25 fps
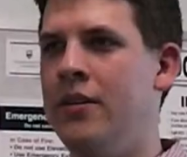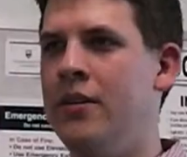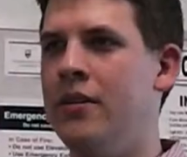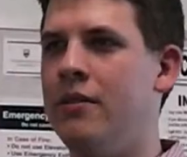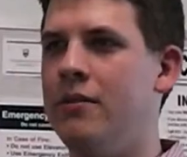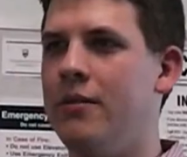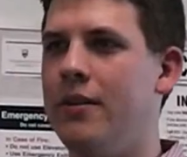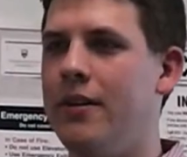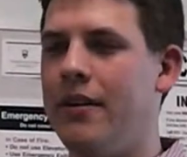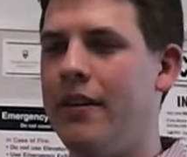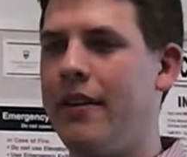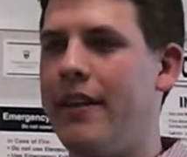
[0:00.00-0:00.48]

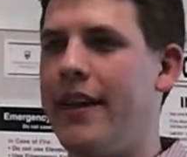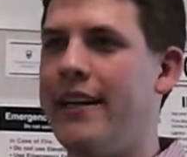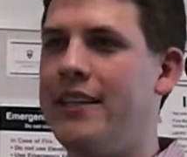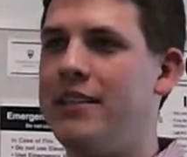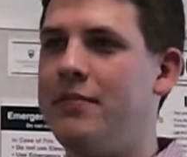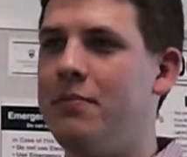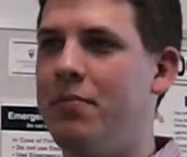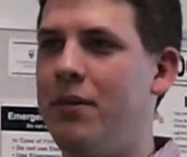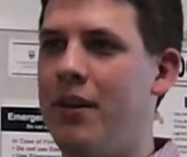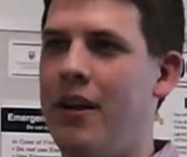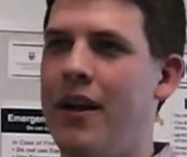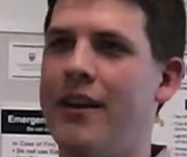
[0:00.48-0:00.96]
Well, that's
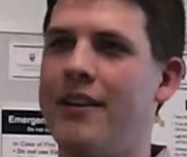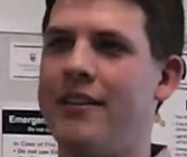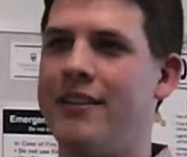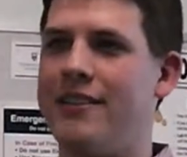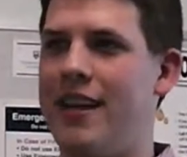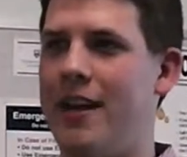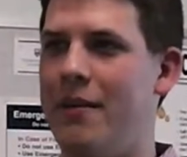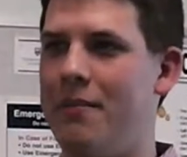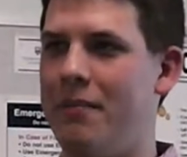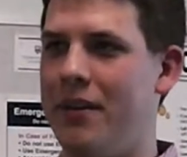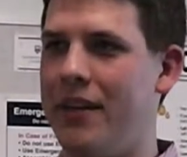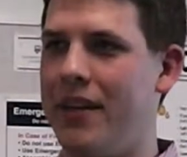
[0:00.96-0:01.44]
block
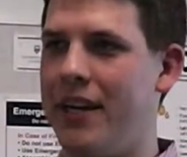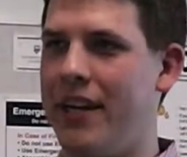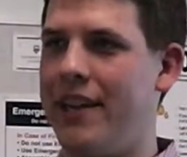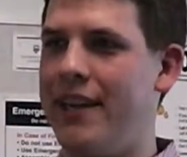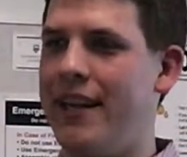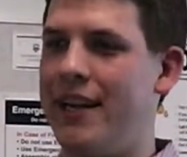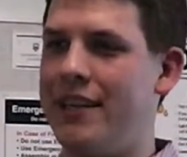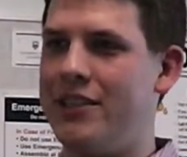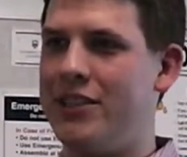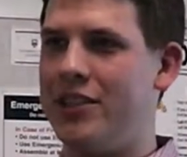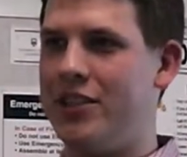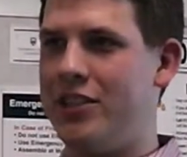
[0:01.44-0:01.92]
sampling, and
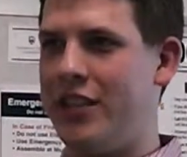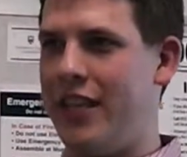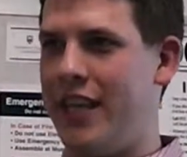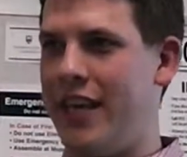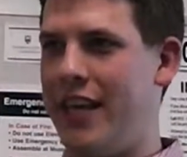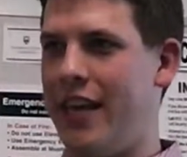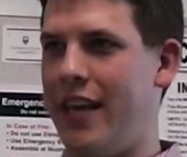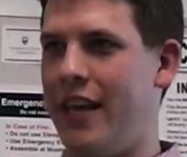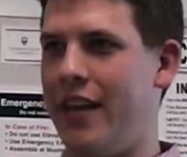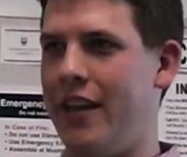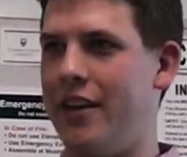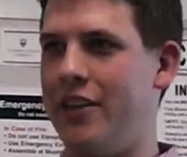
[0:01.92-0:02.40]
that's just
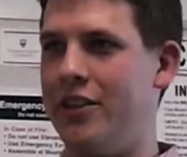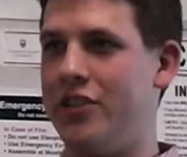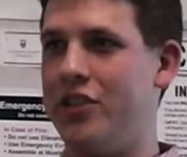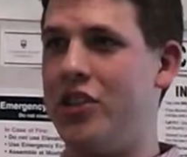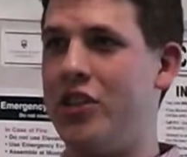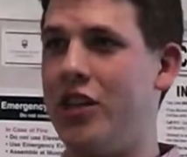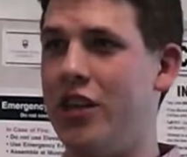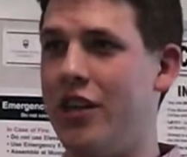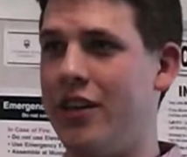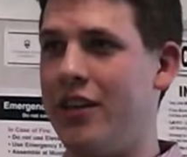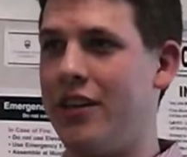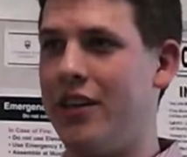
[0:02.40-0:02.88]
taking a
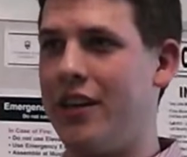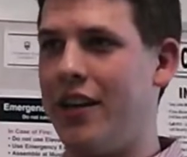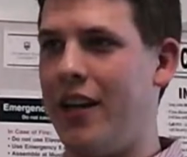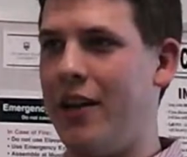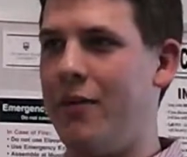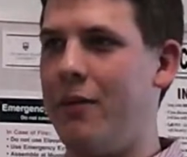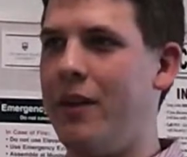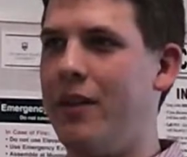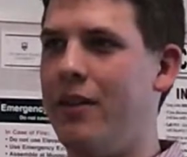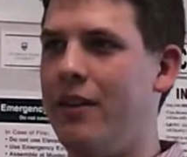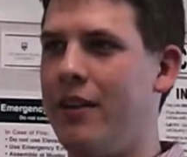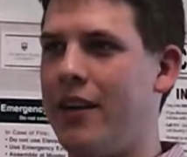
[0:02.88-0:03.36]
chunk, and
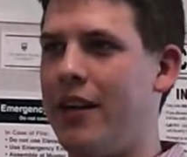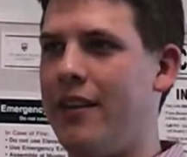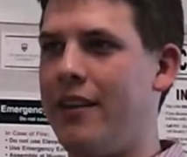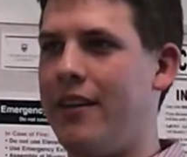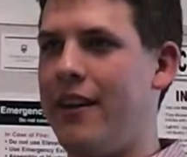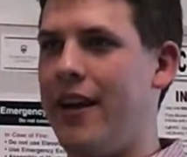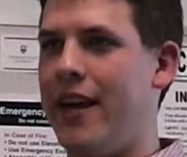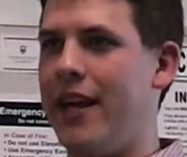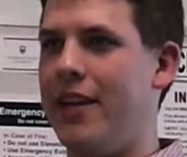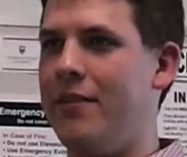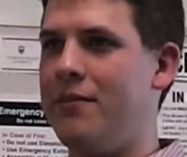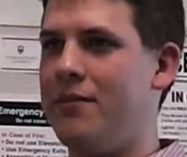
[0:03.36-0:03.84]
we look at the
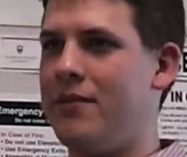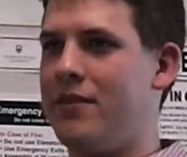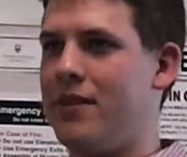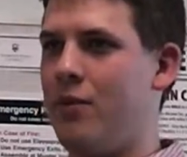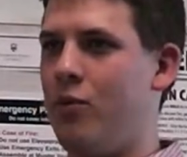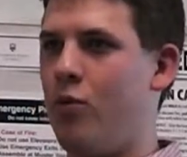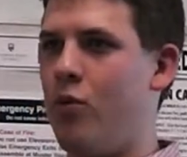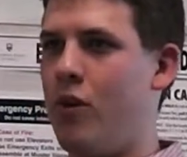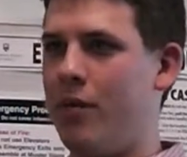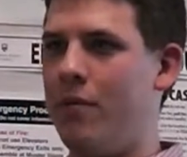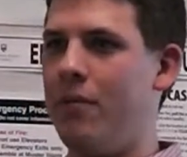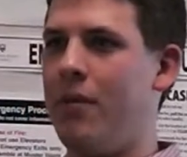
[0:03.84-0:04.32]
items
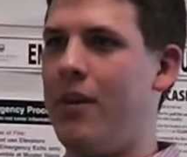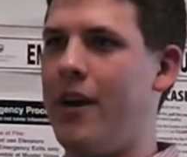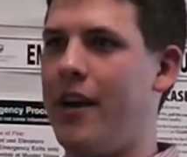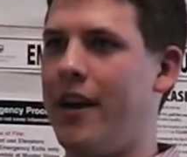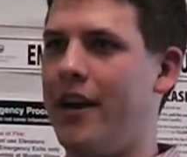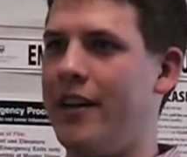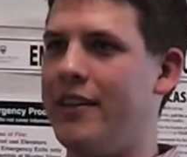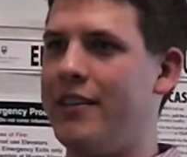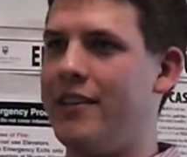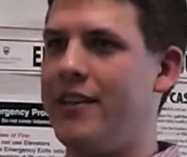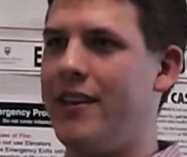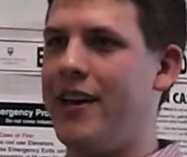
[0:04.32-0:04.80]
one block
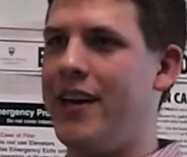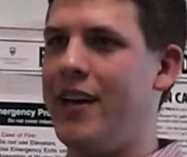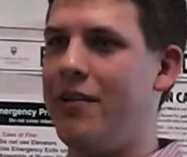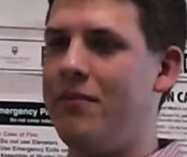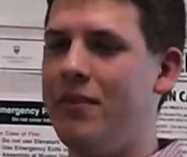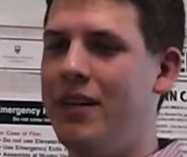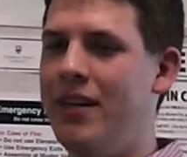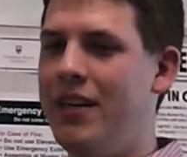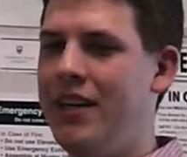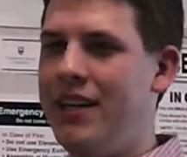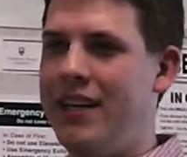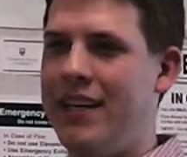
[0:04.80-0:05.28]
at a time.